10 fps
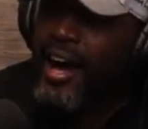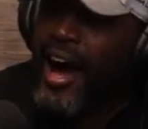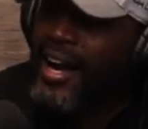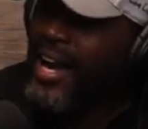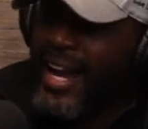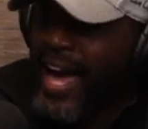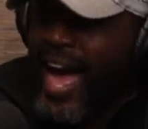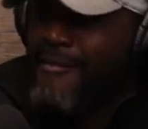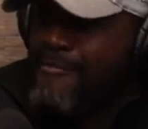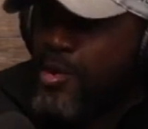I gotta
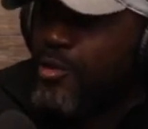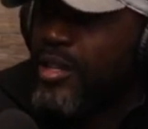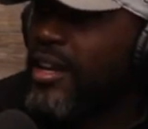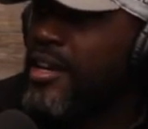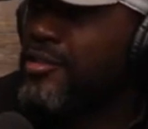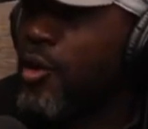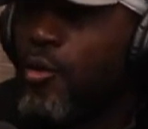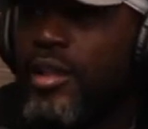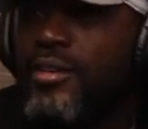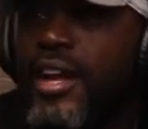have music. So
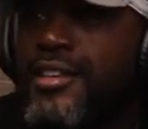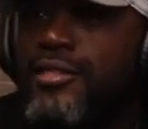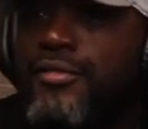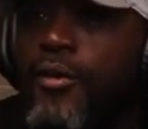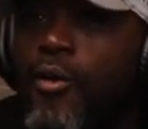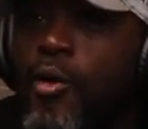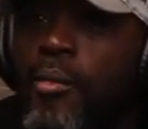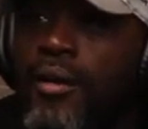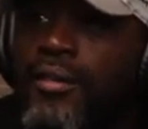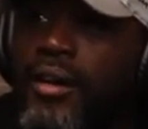whether that's a form
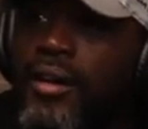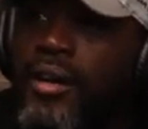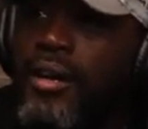of a